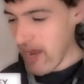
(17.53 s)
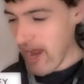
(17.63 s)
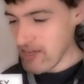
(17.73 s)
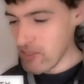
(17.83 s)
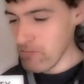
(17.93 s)

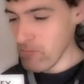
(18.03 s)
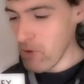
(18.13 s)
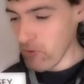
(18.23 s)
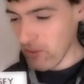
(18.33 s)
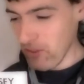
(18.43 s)
as the
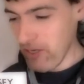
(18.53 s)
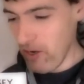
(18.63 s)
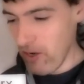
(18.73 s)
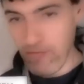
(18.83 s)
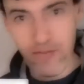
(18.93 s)
moral
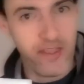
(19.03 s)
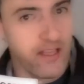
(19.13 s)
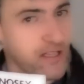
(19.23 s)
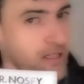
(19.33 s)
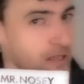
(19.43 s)
of
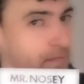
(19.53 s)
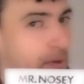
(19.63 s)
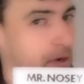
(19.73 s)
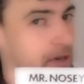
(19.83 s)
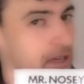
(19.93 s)
this
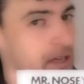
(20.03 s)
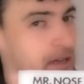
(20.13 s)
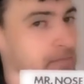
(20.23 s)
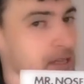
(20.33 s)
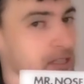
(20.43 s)
book.
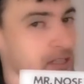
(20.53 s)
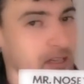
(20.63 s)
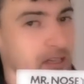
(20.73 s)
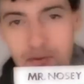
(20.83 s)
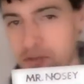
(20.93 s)
Mr.
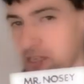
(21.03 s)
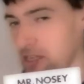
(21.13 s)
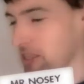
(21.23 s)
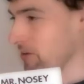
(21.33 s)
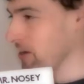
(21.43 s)
Nosey.
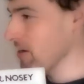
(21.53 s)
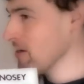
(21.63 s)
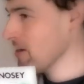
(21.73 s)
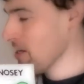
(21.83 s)
There we are.